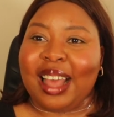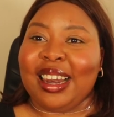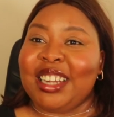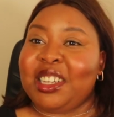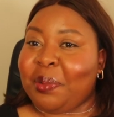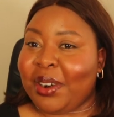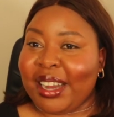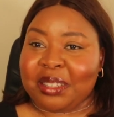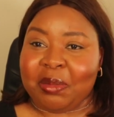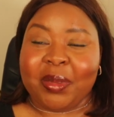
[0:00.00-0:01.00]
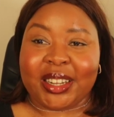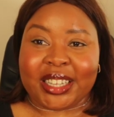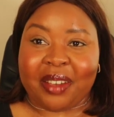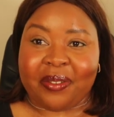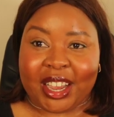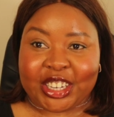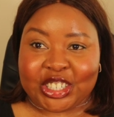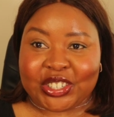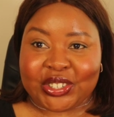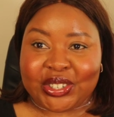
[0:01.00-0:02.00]
Let your products be
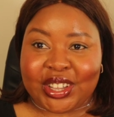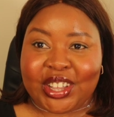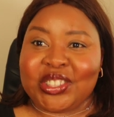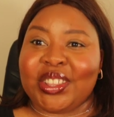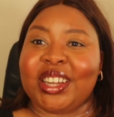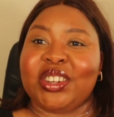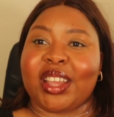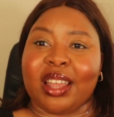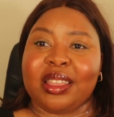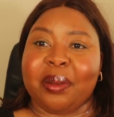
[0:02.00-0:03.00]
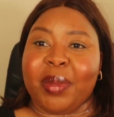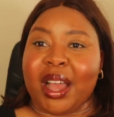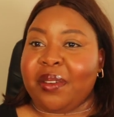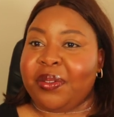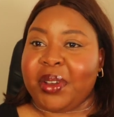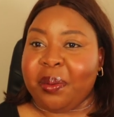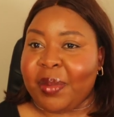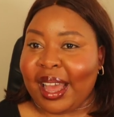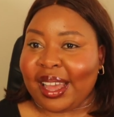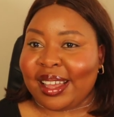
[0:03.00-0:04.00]
multifunctional so that you get the bang for your
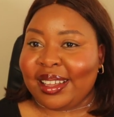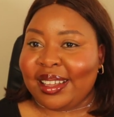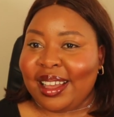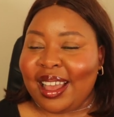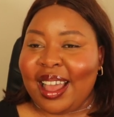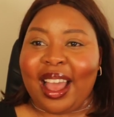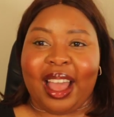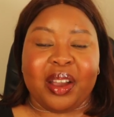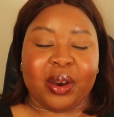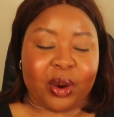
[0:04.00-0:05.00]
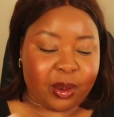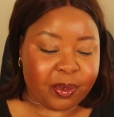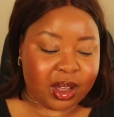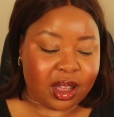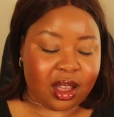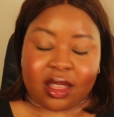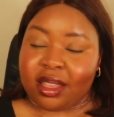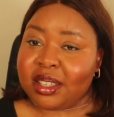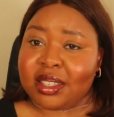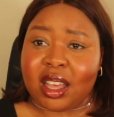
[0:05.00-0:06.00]
buck. I hope
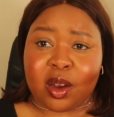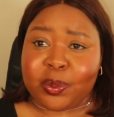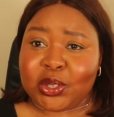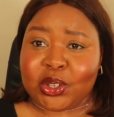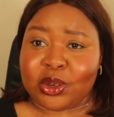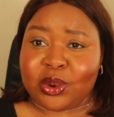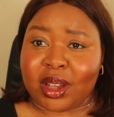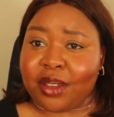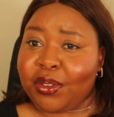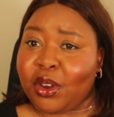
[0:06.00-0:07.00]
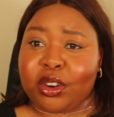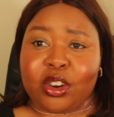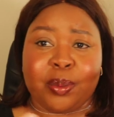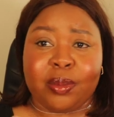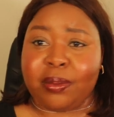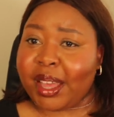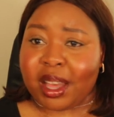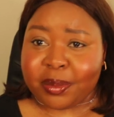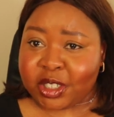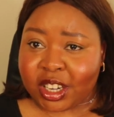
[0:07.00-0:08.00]
this helps you if you're on your
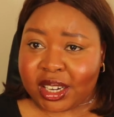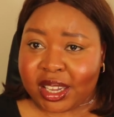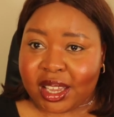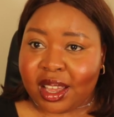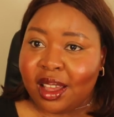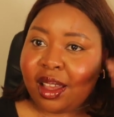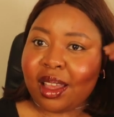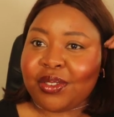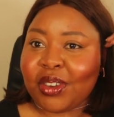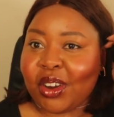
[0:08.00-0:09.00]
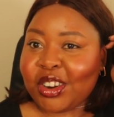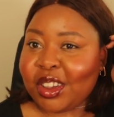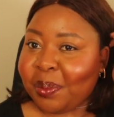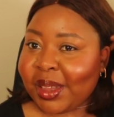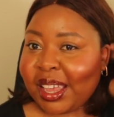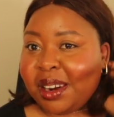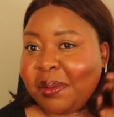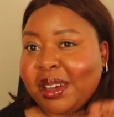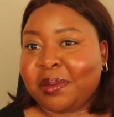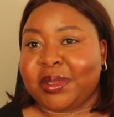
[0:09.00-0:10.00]
makeup journey, if you're on your beginner
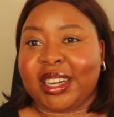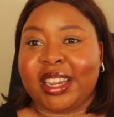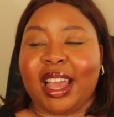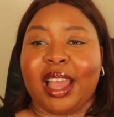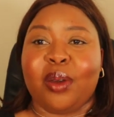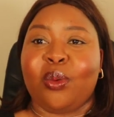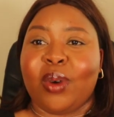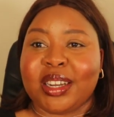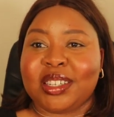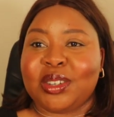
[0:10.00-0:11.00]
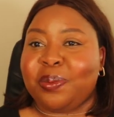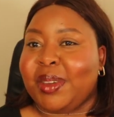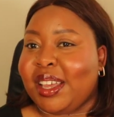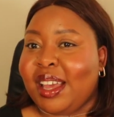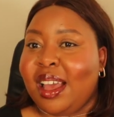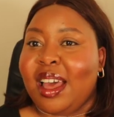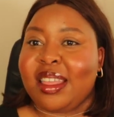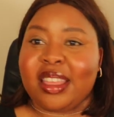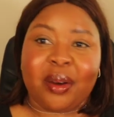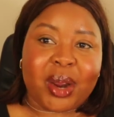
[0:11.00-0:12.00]
makeup journey. I want to be
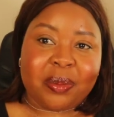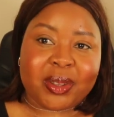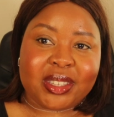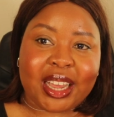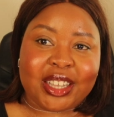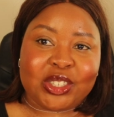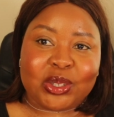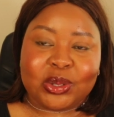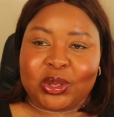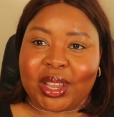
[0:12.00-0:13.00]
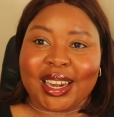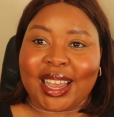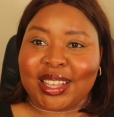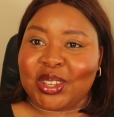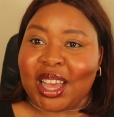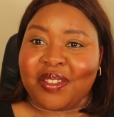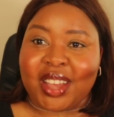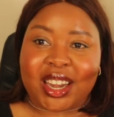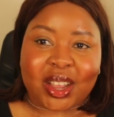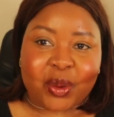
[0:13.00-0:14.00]
there right beside you, so in case you have
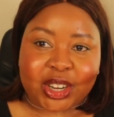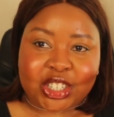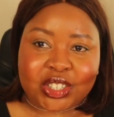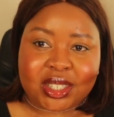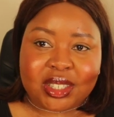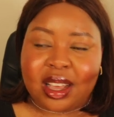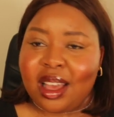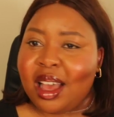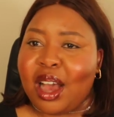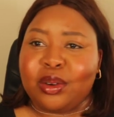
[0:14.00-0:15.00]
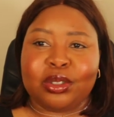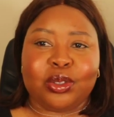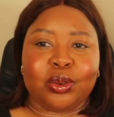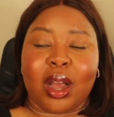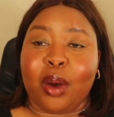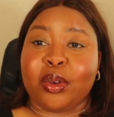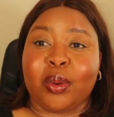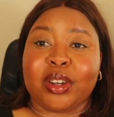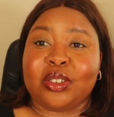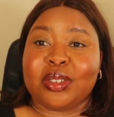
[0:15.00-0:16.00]
any questions, how you
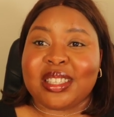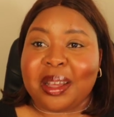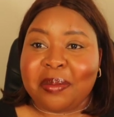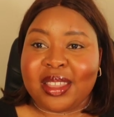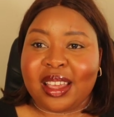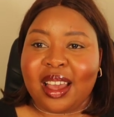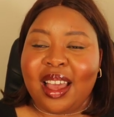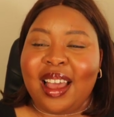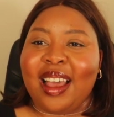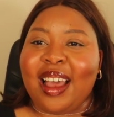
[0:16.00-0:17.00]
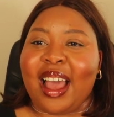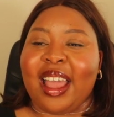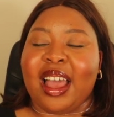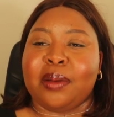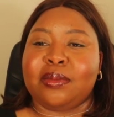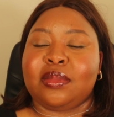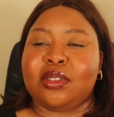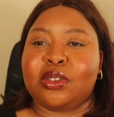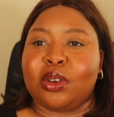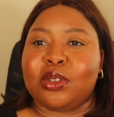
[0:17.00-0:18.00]
want to do something, I am
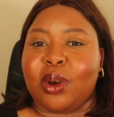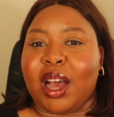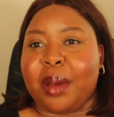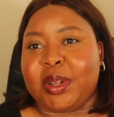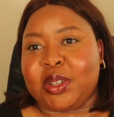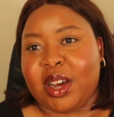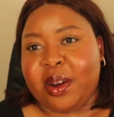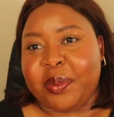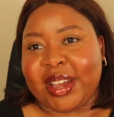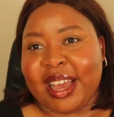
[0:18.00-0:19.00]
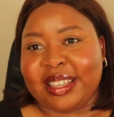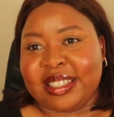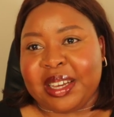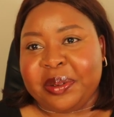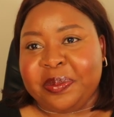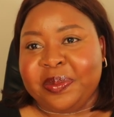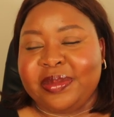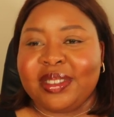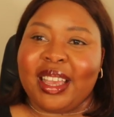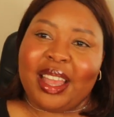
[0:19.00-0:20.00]
so happy to help you guys out.
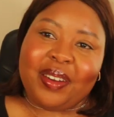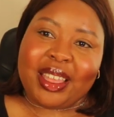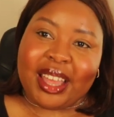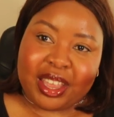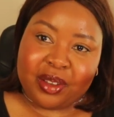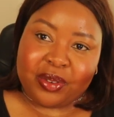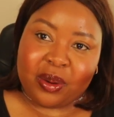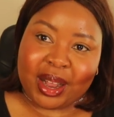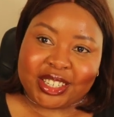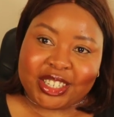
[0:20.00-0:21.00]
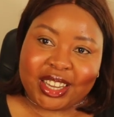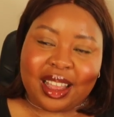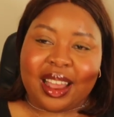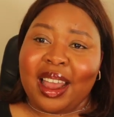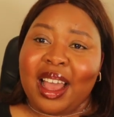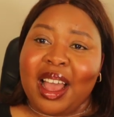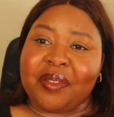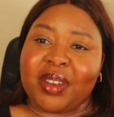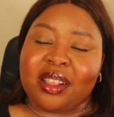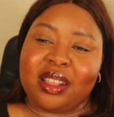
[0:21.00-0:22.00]
And I thank you for watching and have
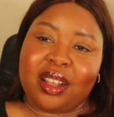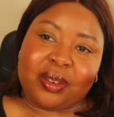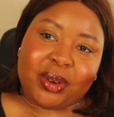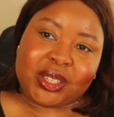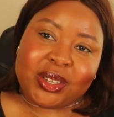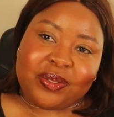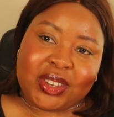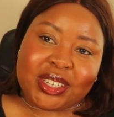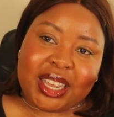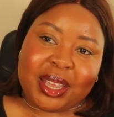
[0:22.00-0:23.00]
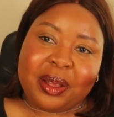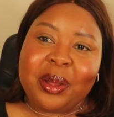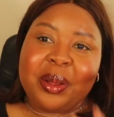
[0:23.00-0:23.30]
a lovely rest of your day.